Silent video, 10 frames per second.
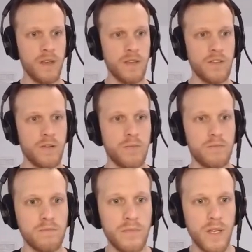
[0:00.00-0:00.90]
So
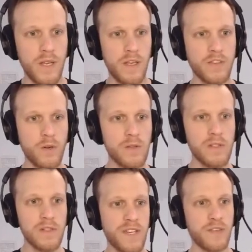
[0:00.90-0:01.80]
in total,
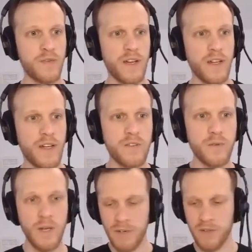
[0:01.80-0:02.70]
six files, two
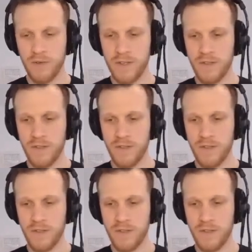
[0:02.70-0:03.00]
directories.